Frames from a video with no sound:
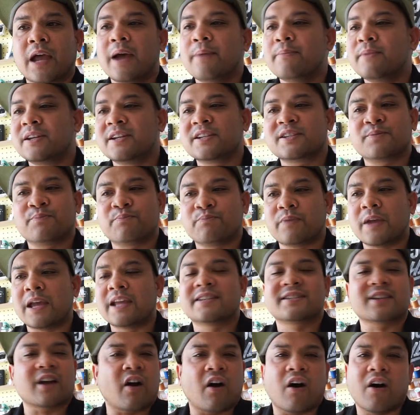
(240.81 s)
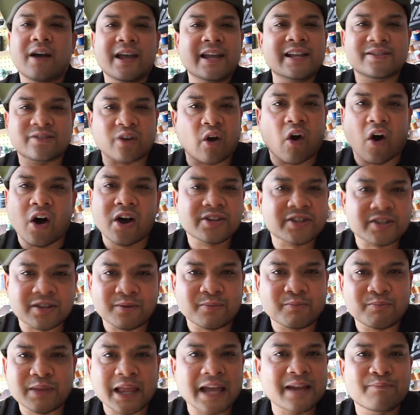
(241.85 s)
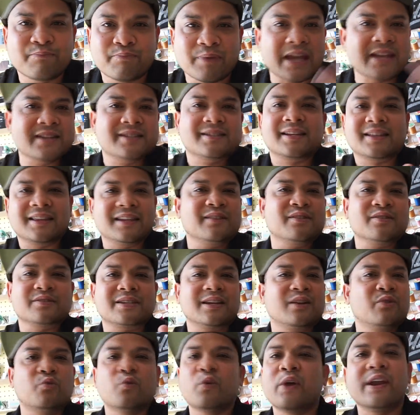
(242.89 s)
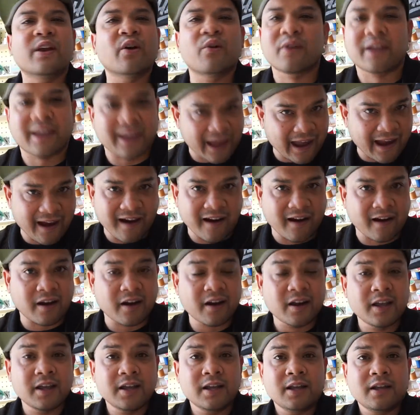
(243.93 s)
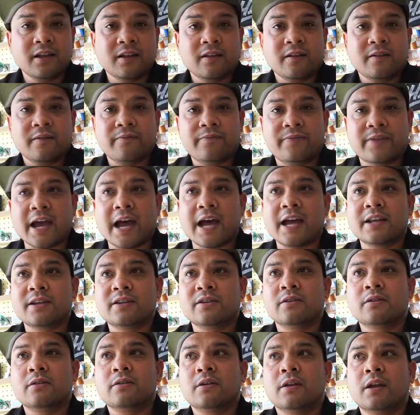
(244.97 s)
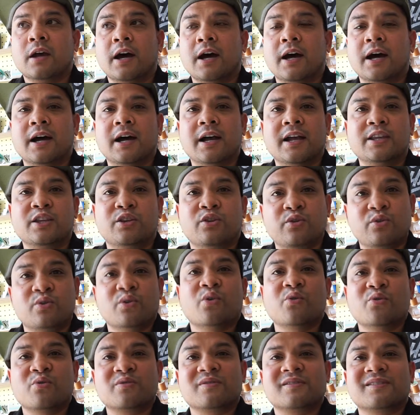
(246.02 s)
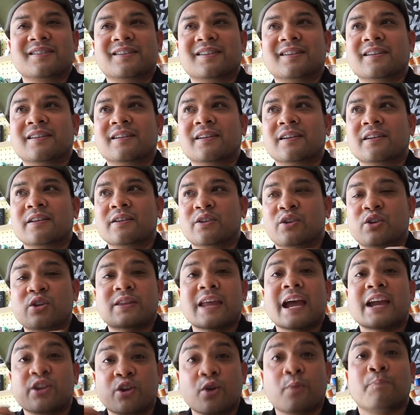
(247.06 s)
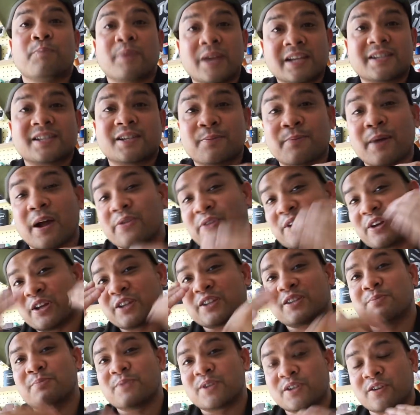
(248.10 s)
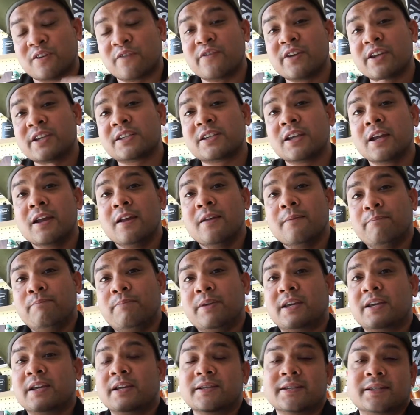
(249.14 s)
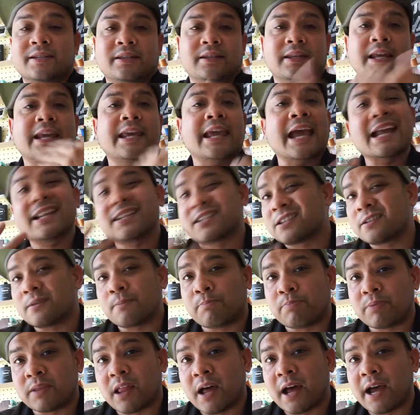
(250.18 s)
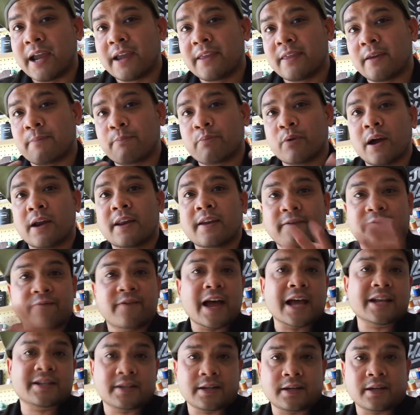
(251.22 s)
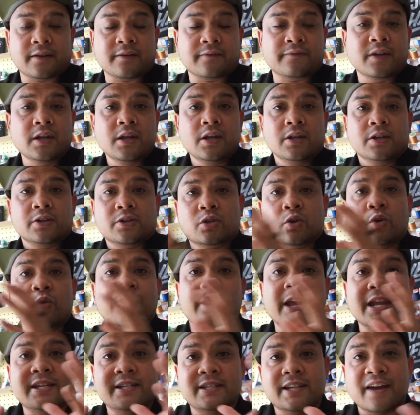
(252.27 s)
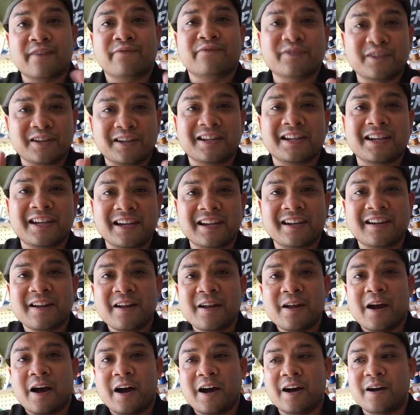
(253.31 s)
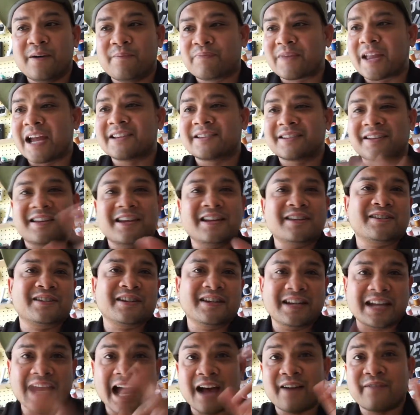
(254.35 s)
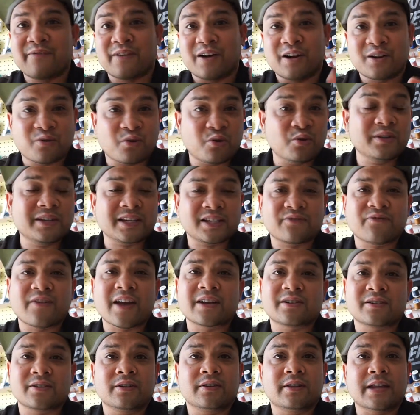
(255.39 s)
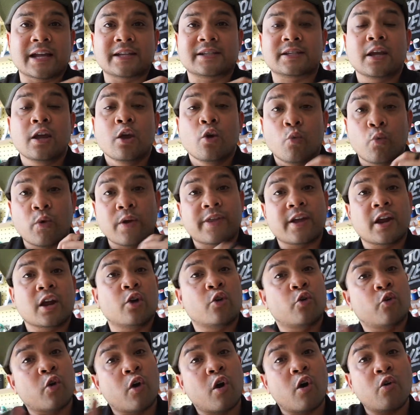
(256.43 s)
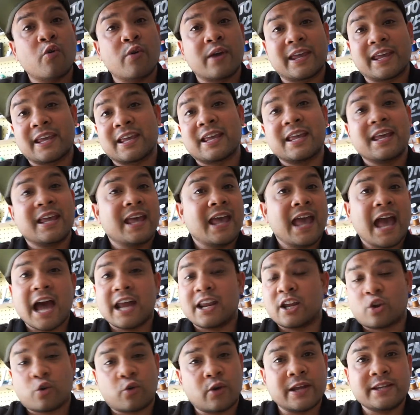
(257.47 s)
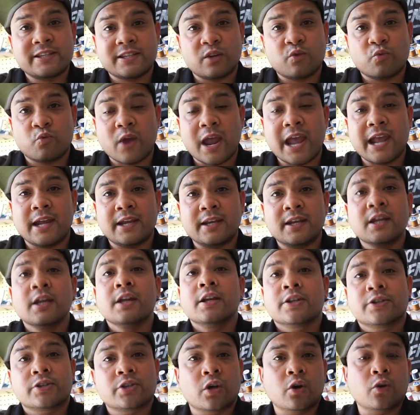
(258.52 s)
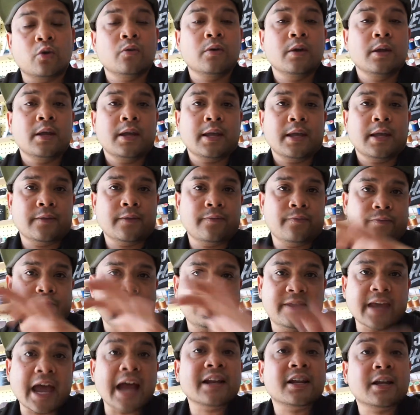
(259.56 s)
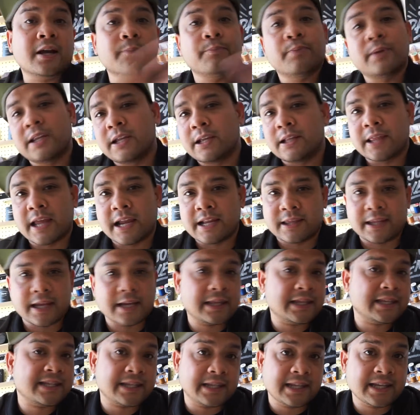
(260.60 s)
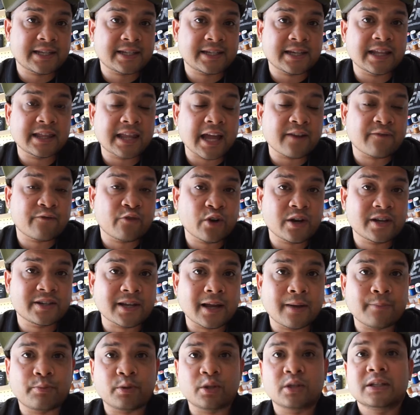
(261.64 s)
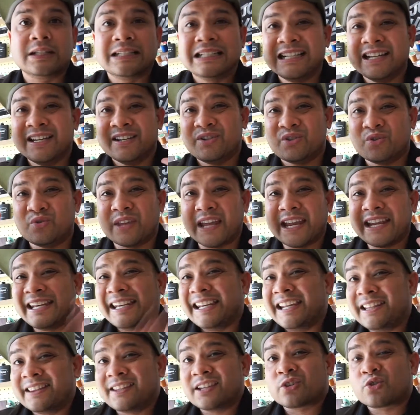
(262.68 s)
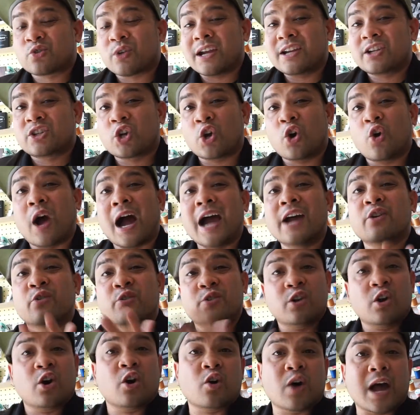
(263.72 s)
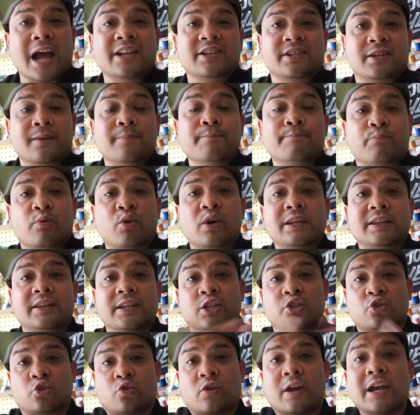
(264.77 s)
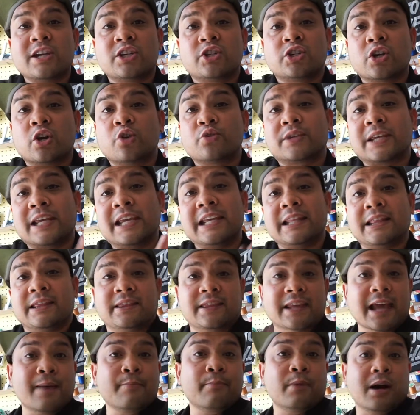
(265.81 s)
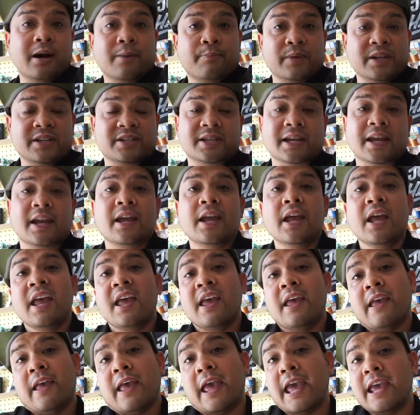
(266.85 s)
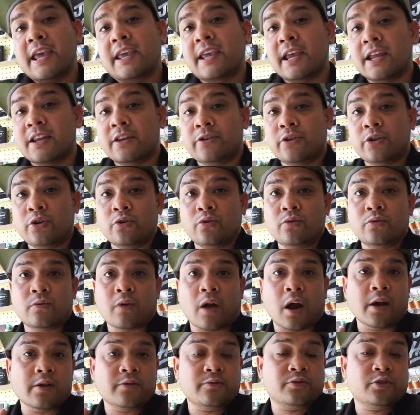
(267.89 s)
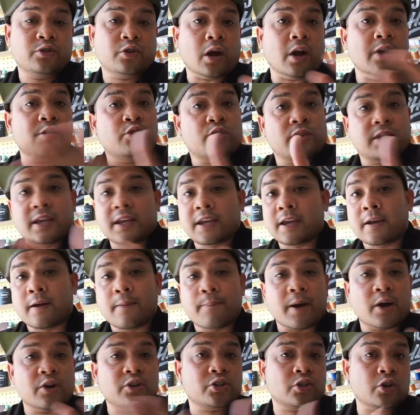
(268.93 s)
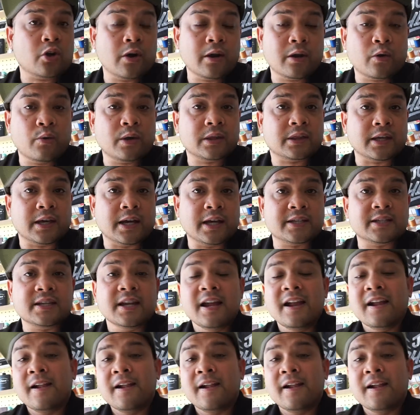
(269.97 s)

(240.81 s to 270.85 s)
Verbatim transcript: I mean it's it's it's awesome. Like basically they're saying we don't care that uh, you don't that you're pissed about the customer service because they can't supply the product fast enough. So they definitely, um, as a case study, have a coolness factor that's where they're growing at a crazy rate. So that company, like, like let's, let's take that for example, do they need the trade show? I don't know. At some point, the trade shows hit them up and say, hey, can you, are, are you thinking about showing with us?